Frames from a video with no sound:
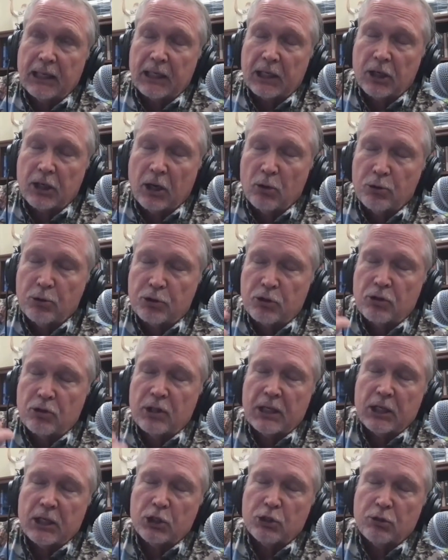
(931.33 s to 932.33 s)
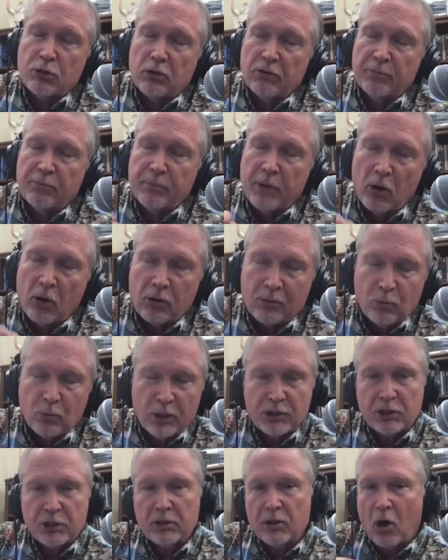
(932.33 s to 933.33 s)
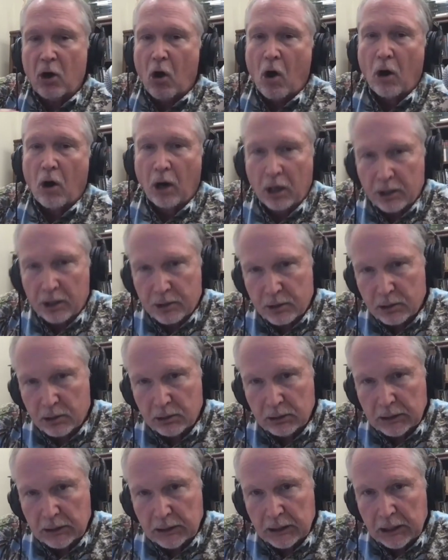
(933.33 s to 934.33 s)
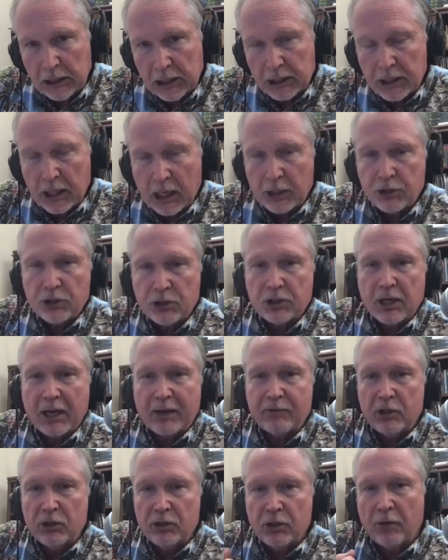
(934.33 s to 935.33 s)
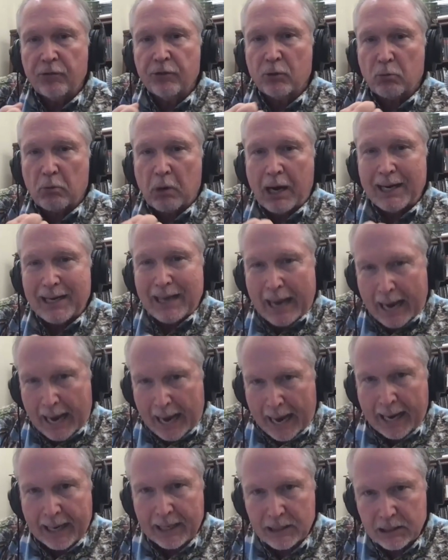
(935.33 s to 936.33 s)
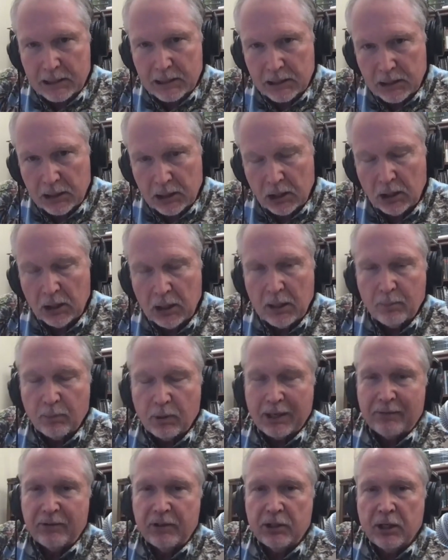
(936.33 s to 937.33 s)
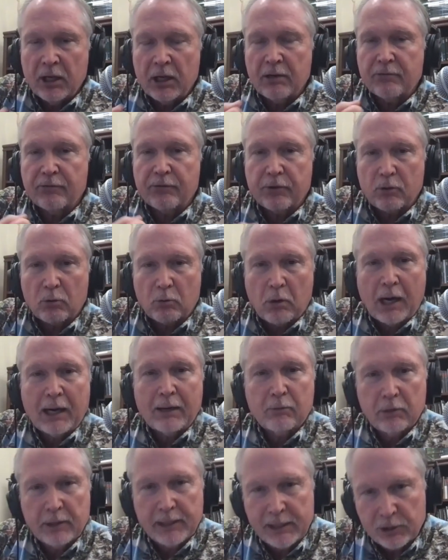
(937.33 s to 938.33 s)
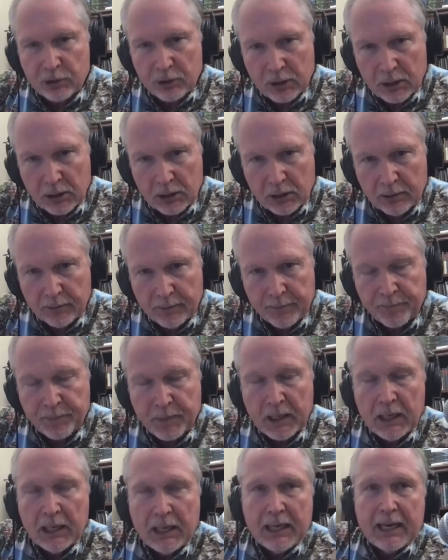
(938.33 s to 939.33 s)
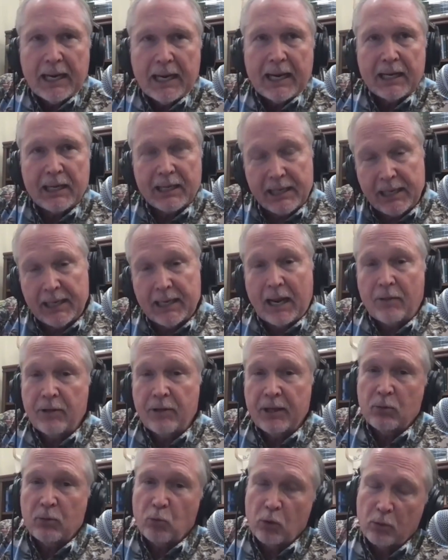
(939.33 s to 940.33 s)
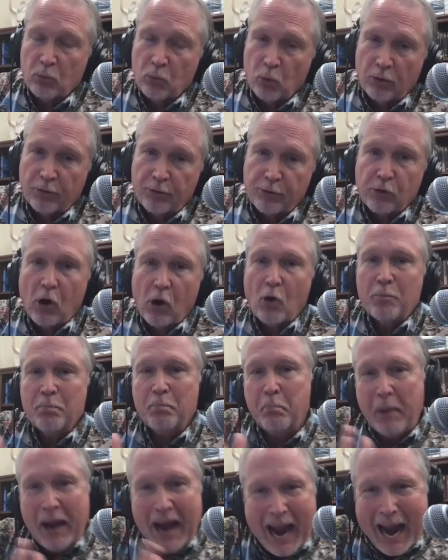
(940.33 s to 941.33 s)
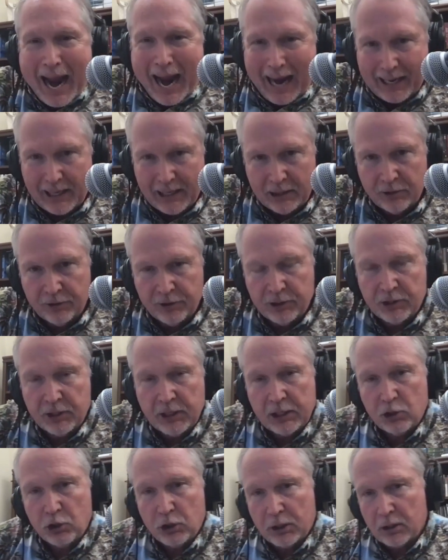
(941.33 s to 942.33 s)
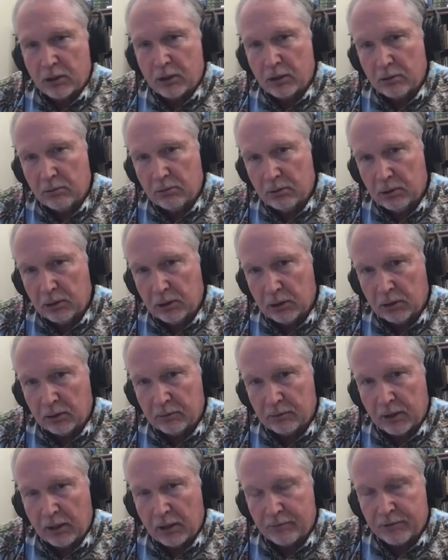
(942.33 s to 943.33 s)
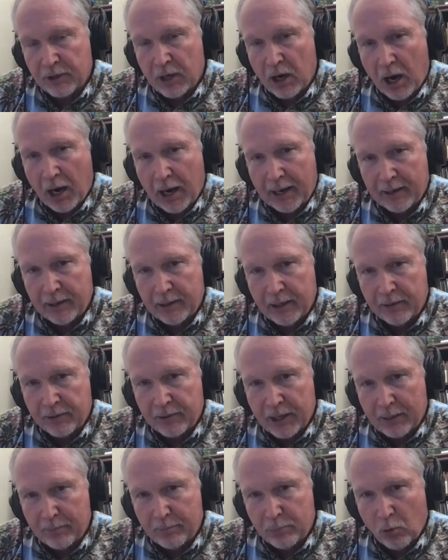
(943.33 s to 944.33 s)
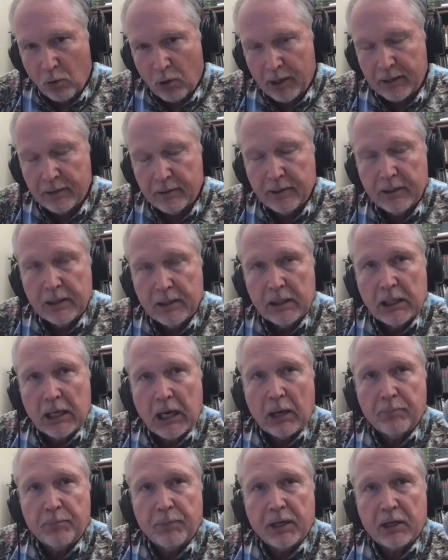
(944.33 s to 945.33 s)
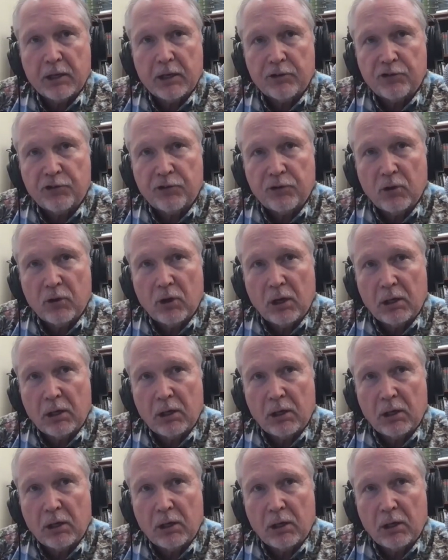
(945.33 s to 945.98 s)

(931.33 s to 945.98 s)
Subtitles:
goes to the issue of motive. What's in the heart? Mm-hmm. Not just have you done the right act, but have you done it for the right reason? And again, I think we're thrown back into the teaching of God at that point, because